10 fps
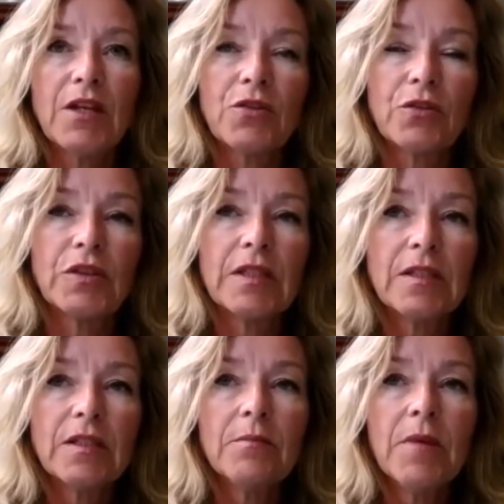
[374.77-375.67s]

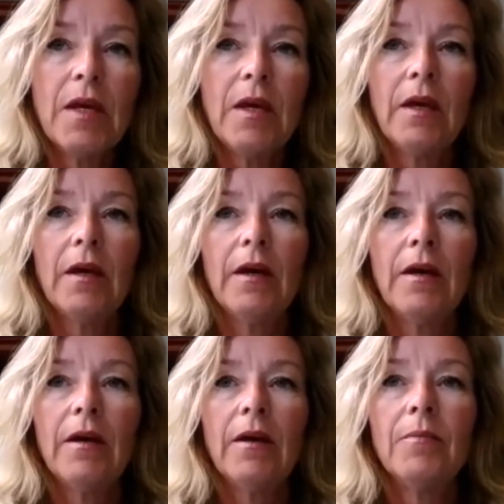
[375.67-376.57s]
system,
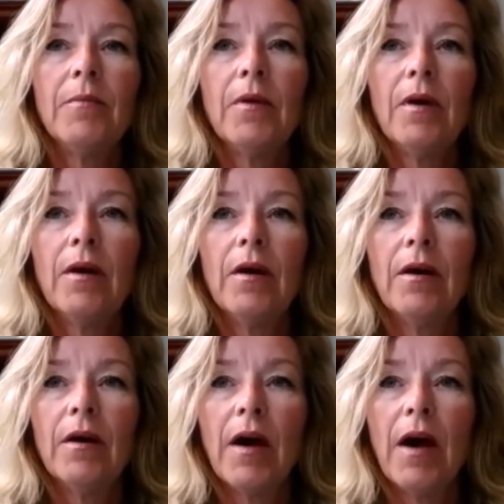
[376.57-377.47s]

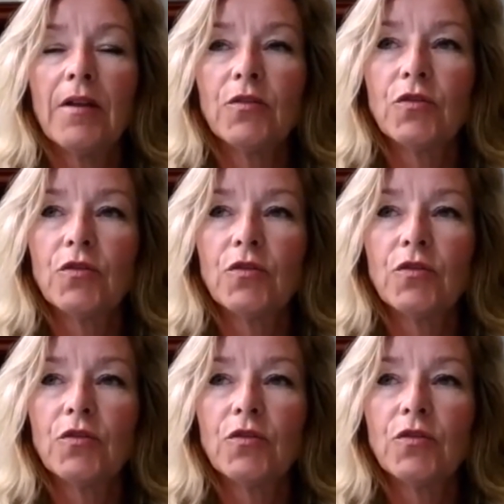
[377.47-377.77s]
and